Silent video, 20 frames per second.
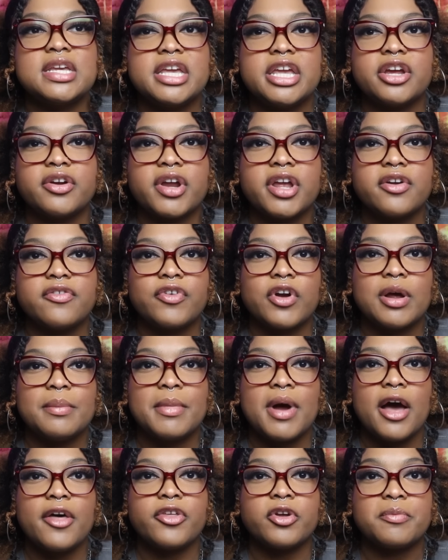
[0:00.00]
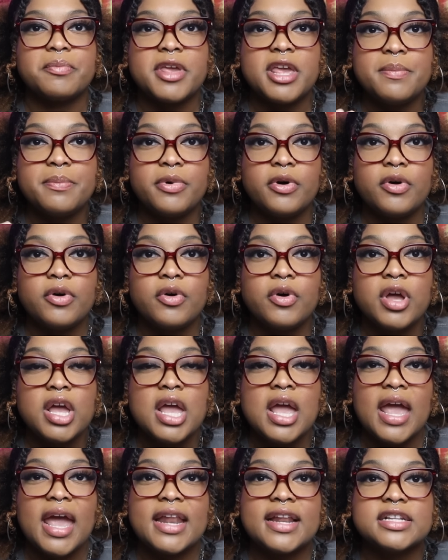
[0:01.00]
hearing from other people,
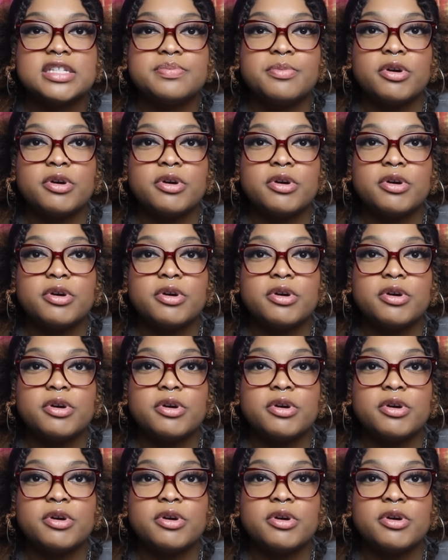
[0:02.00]
and it's